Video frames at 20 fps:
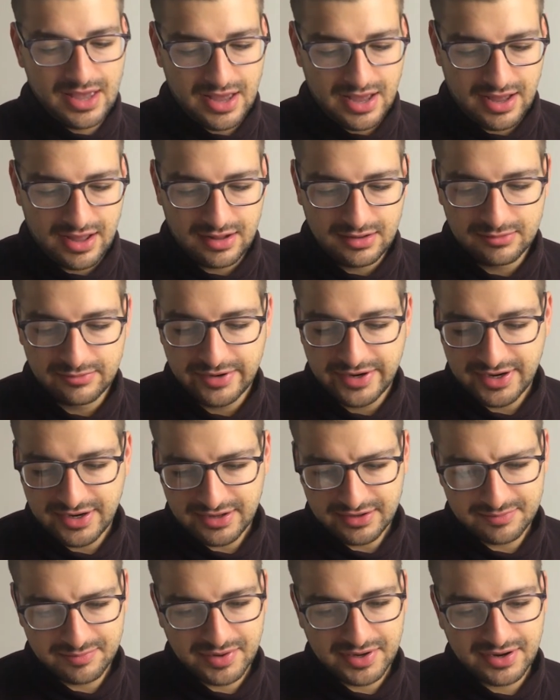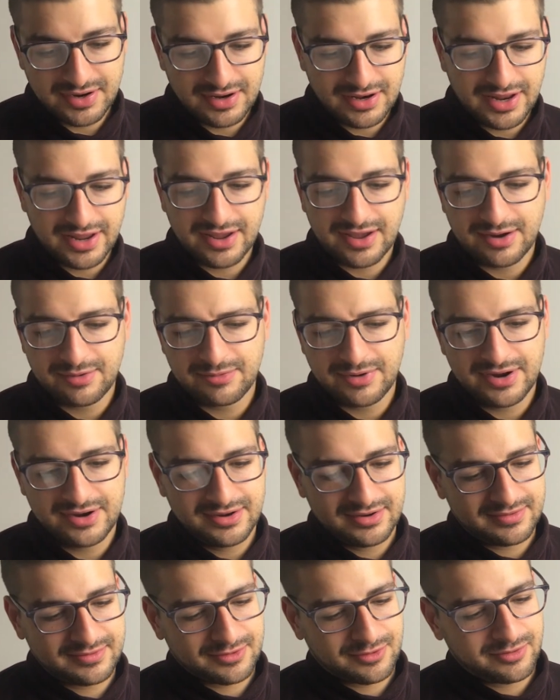I'll read it, but like I read
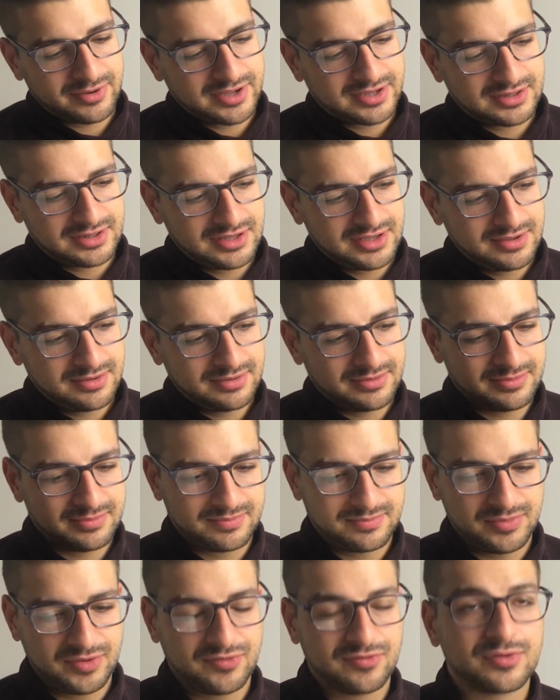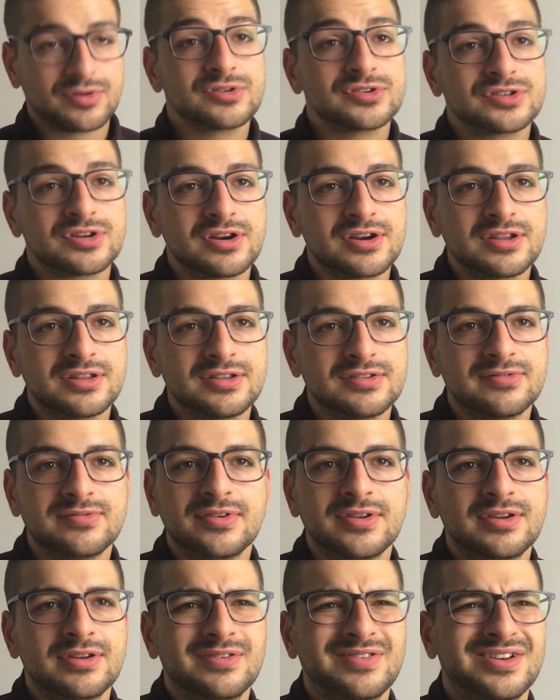it quickly before starting this
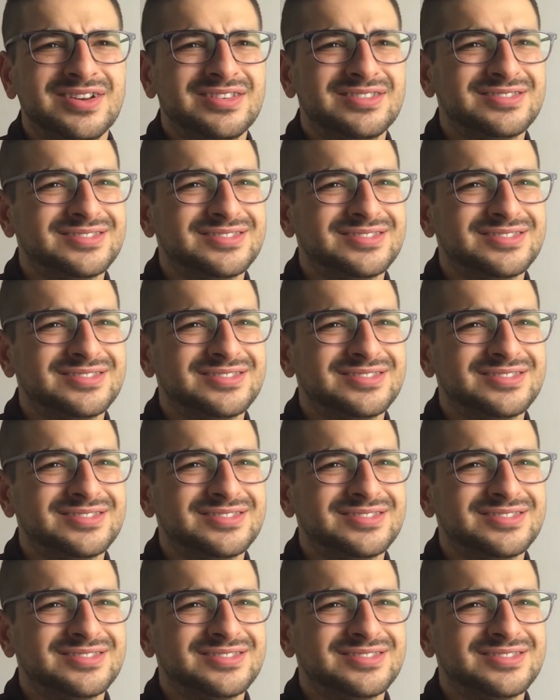video, and